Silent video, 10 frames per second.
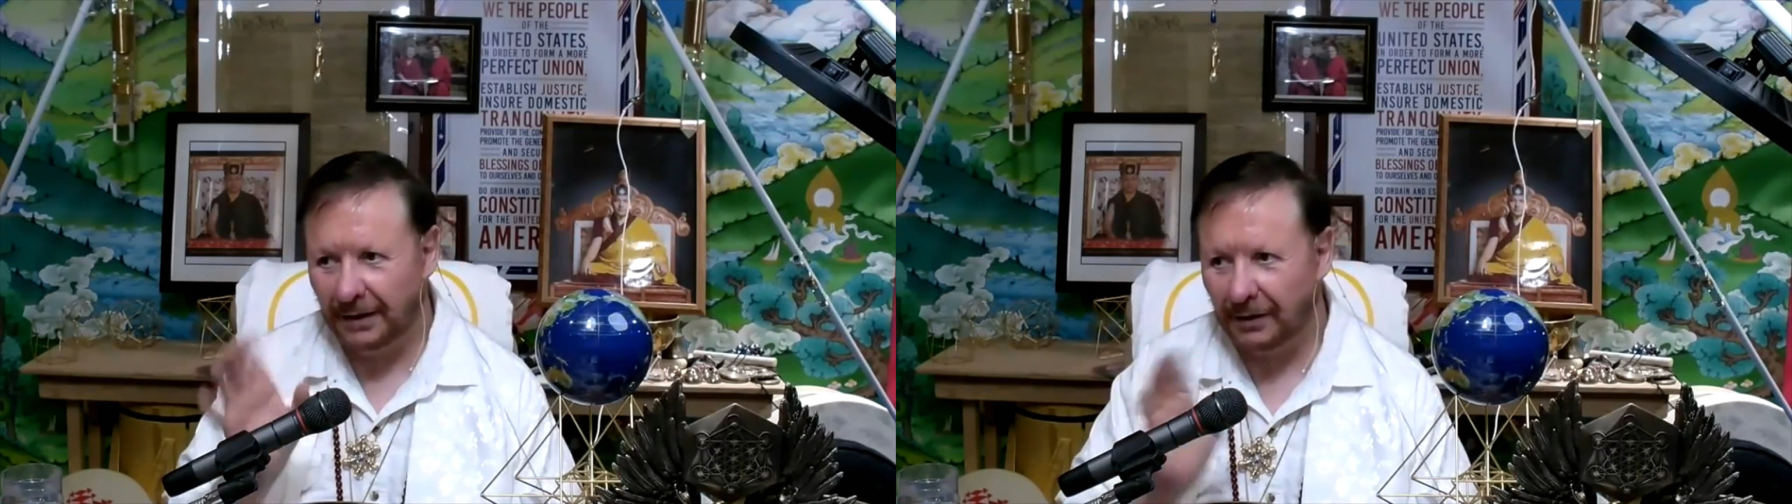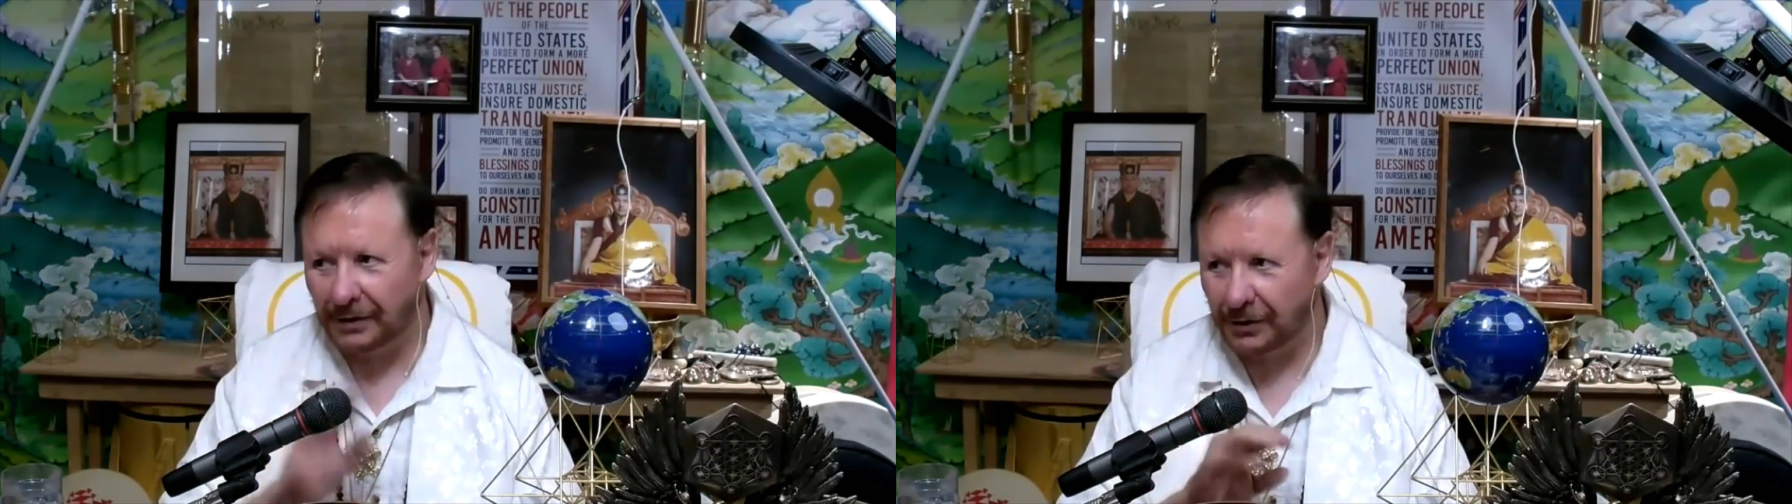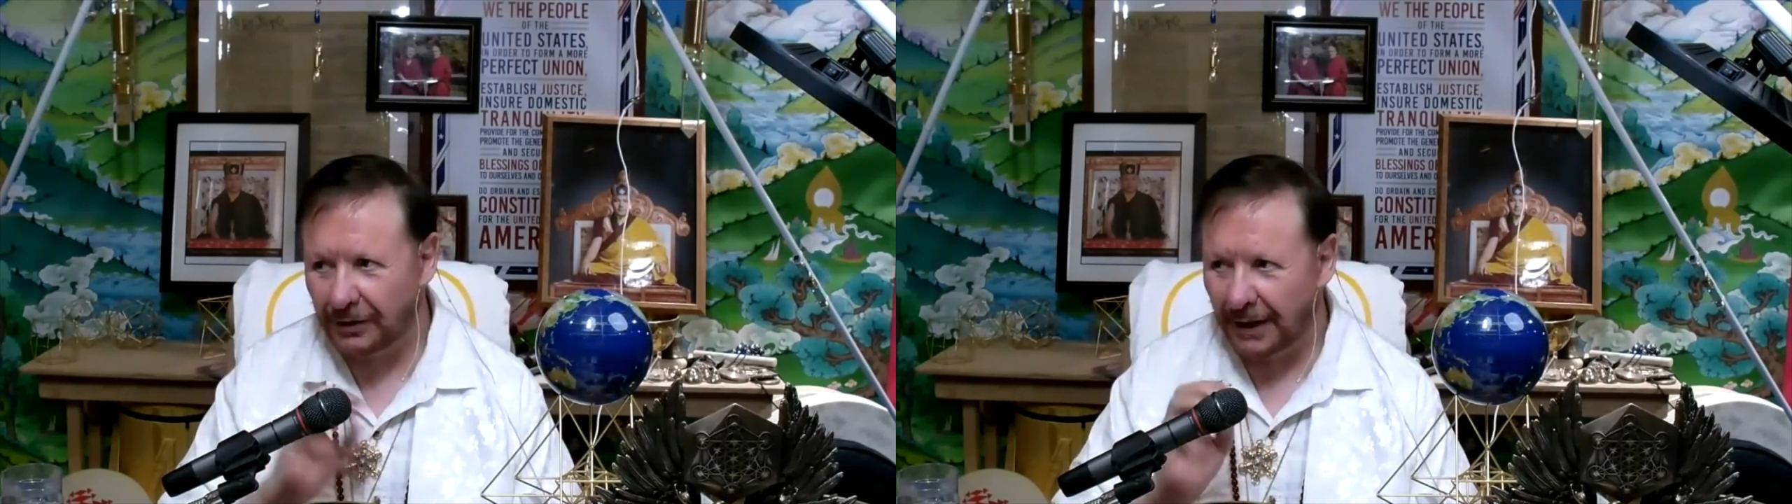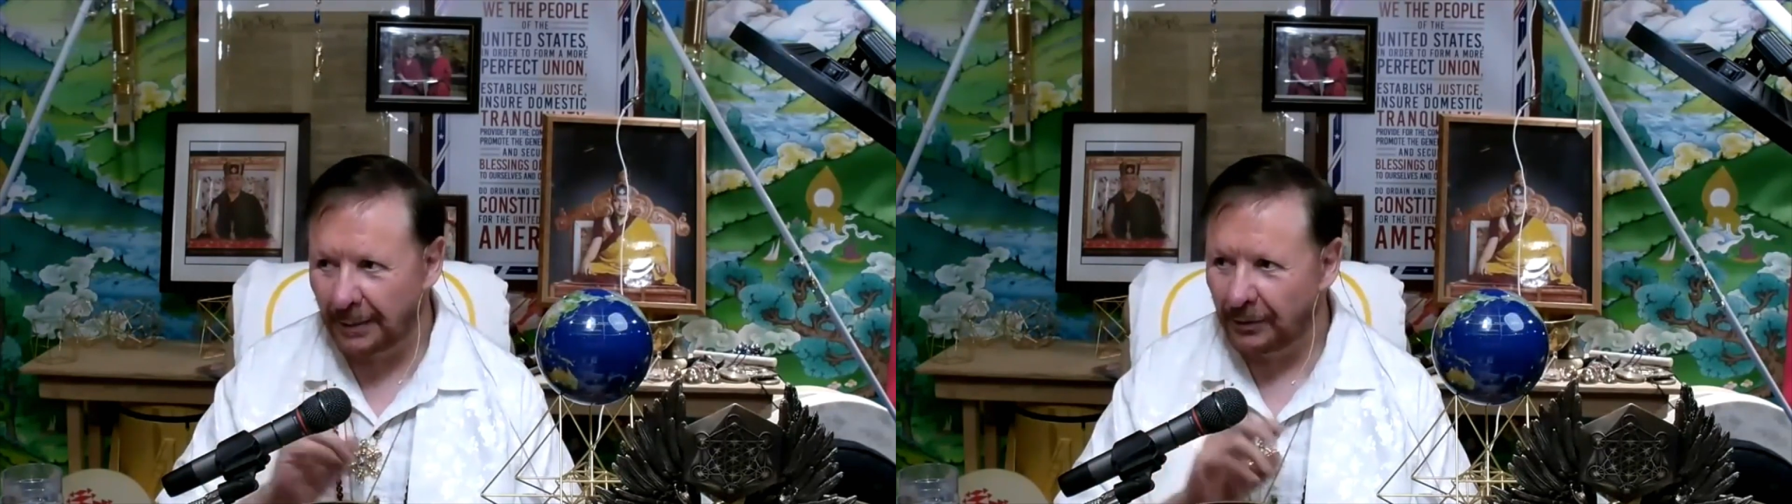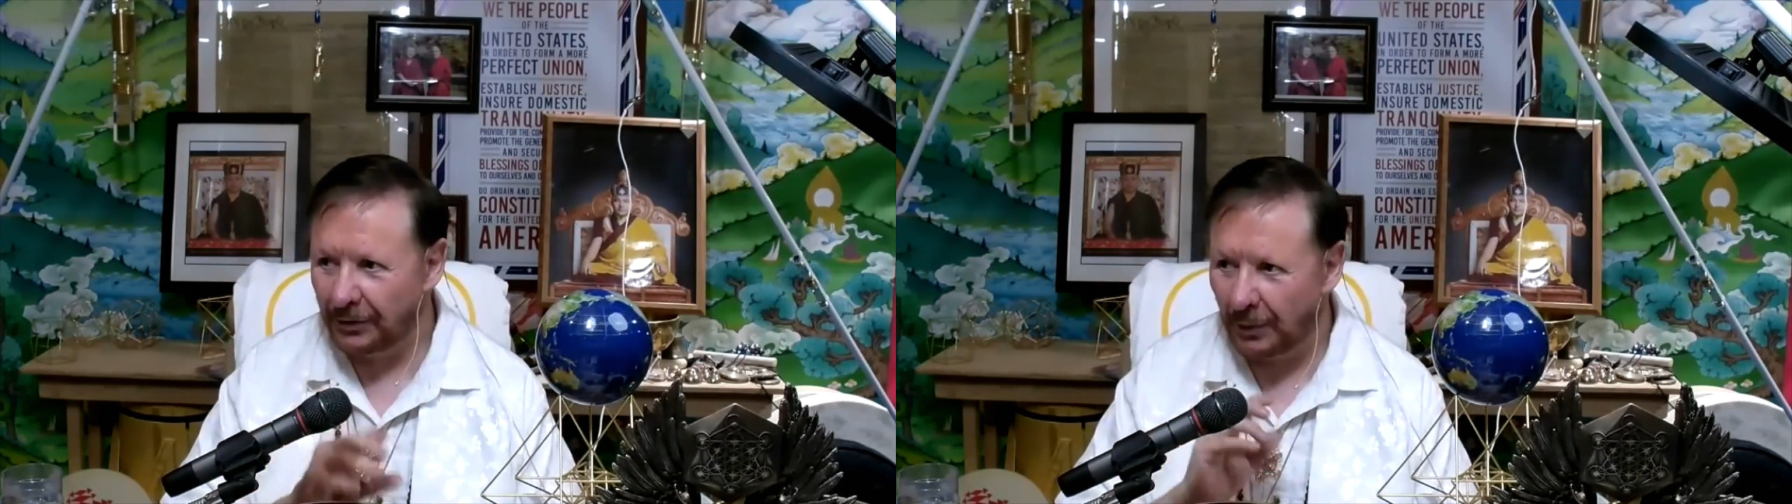there are certain
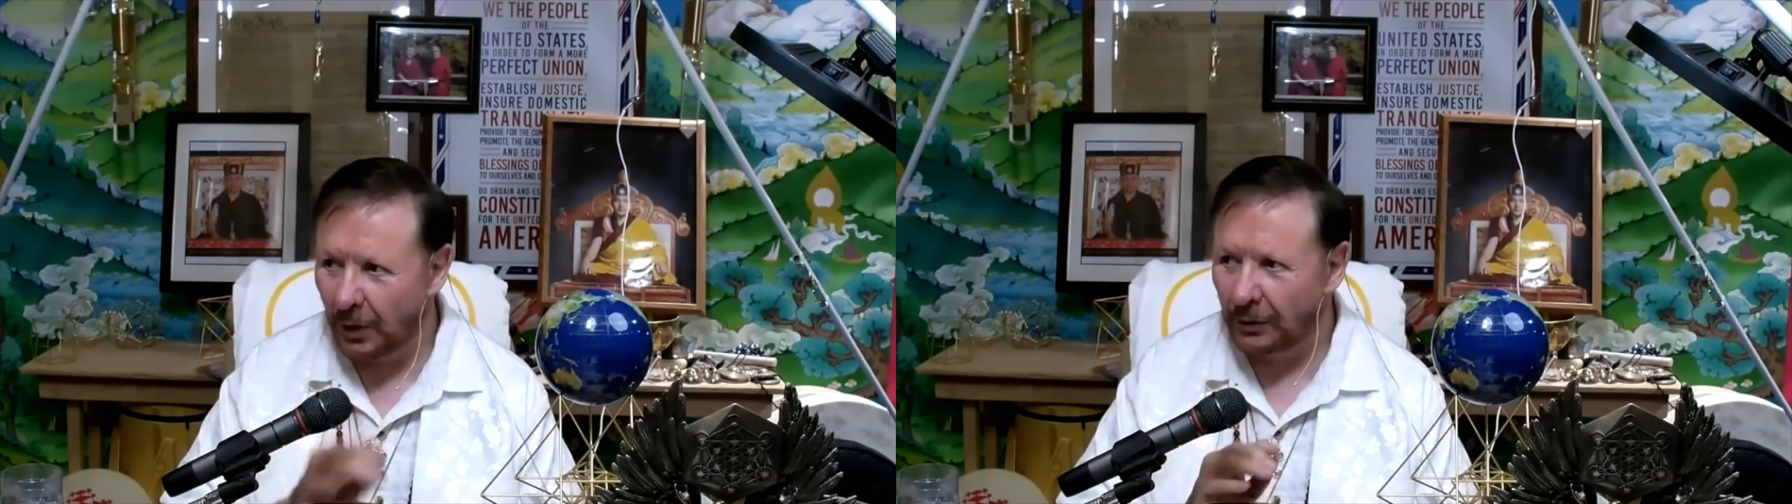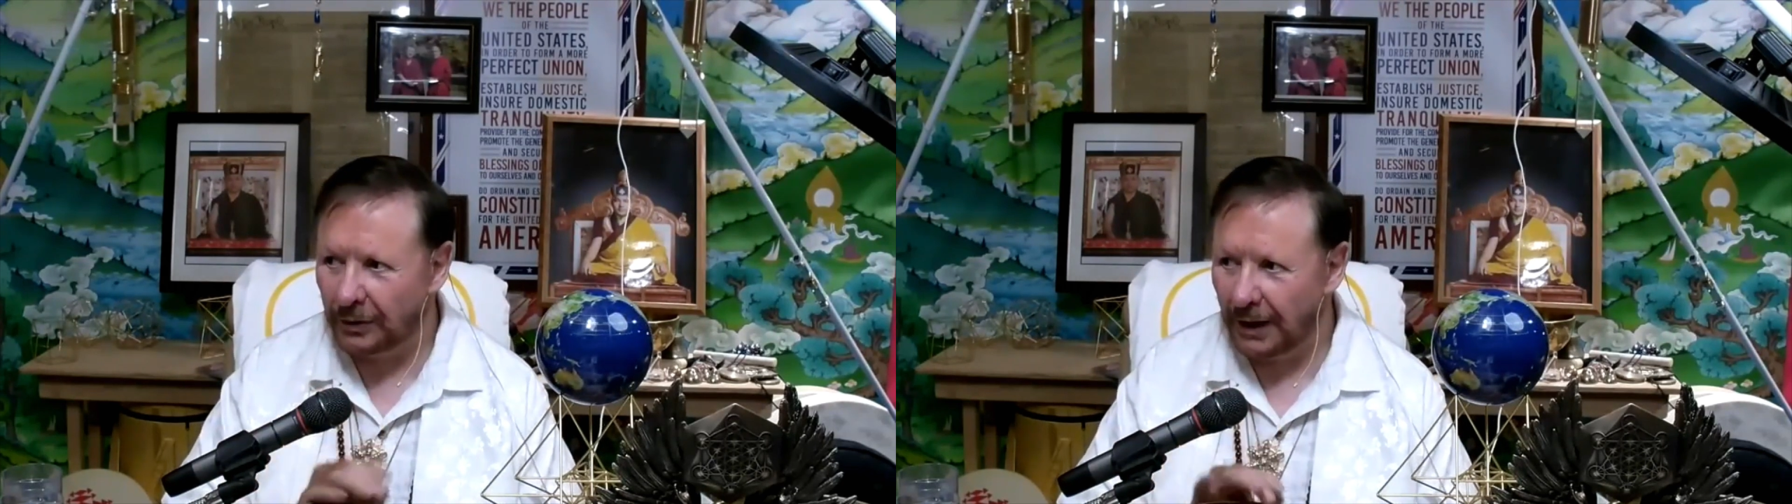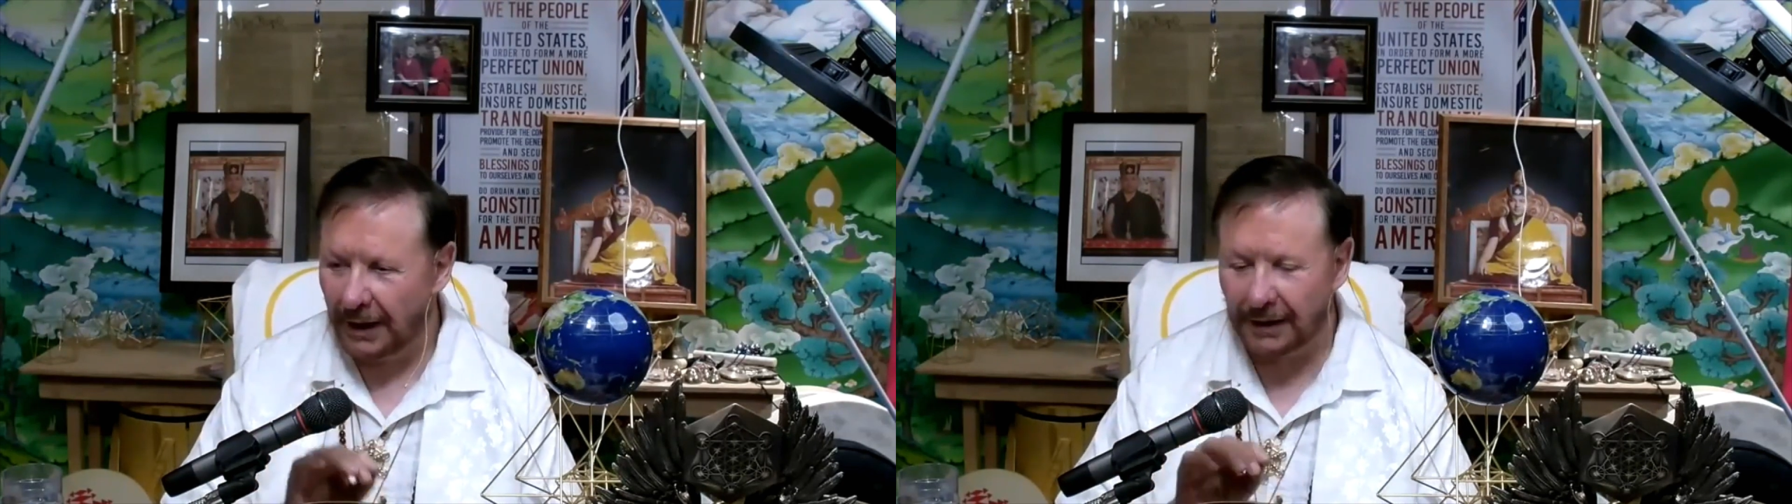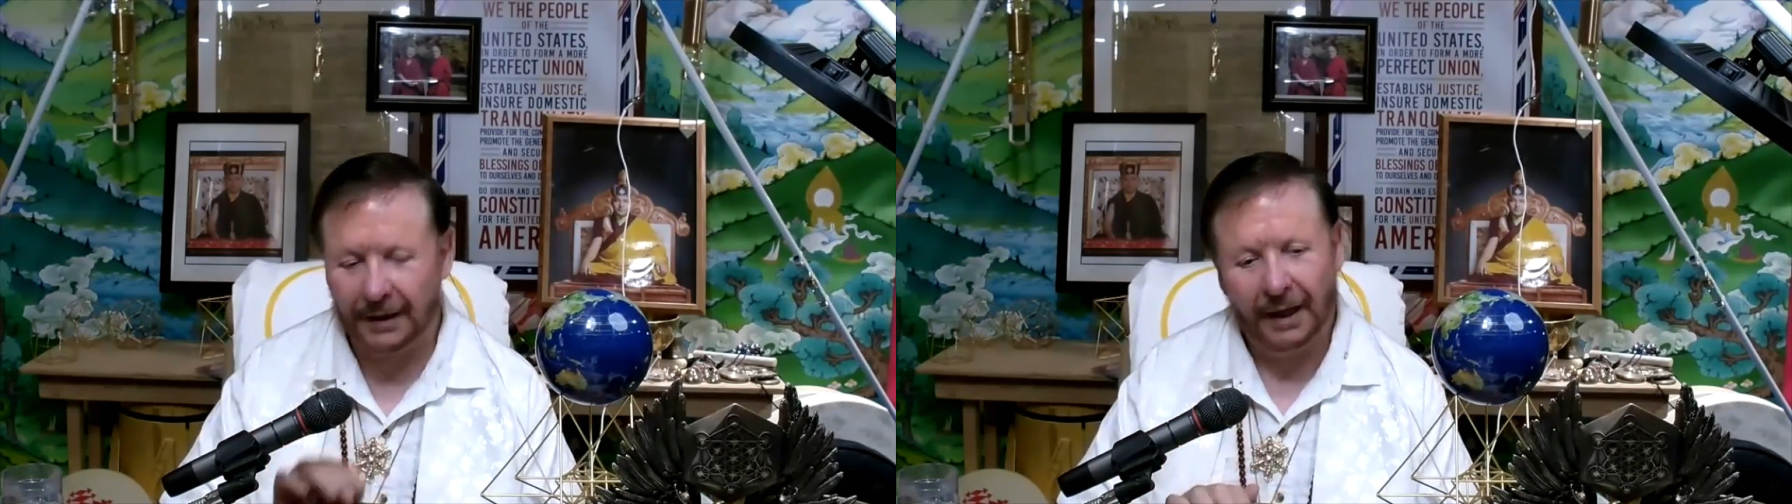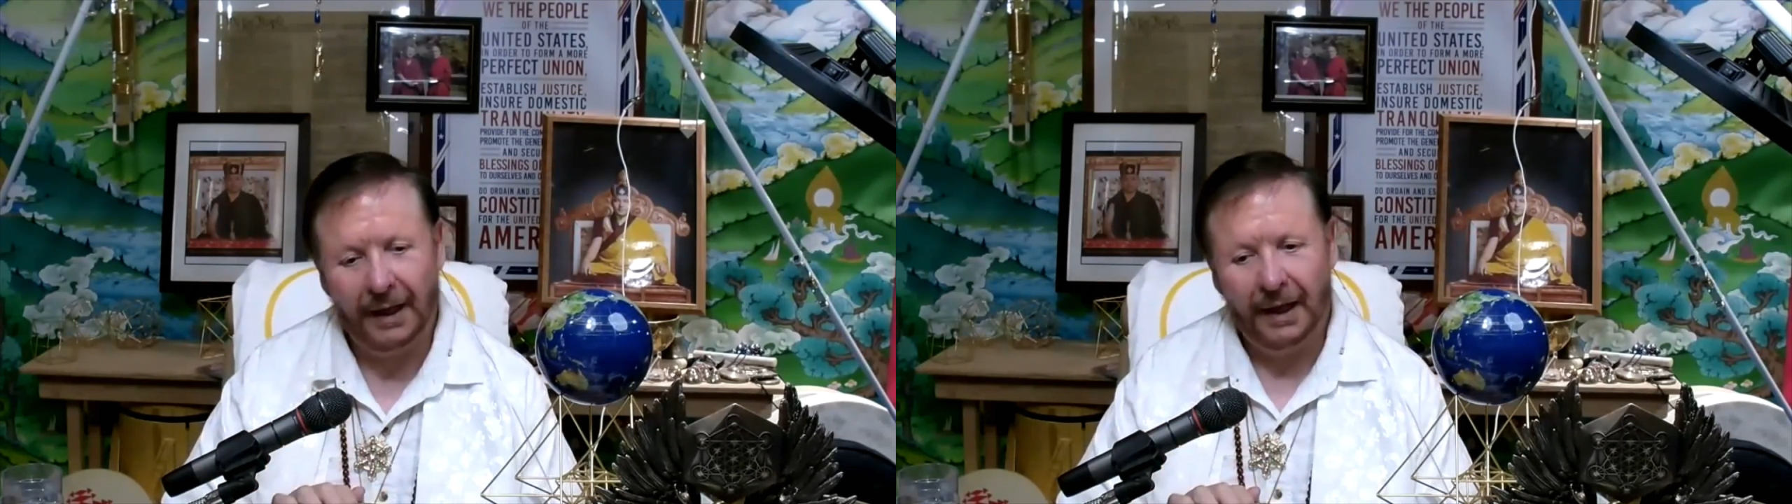animals that won't,
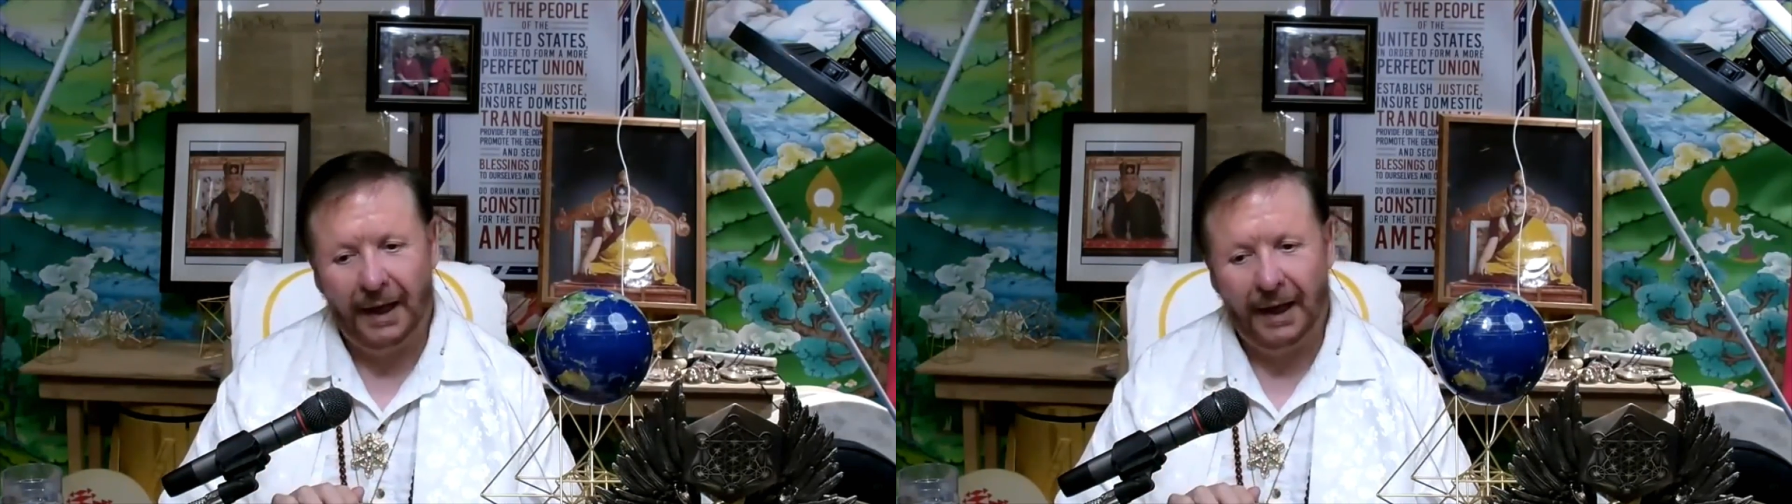and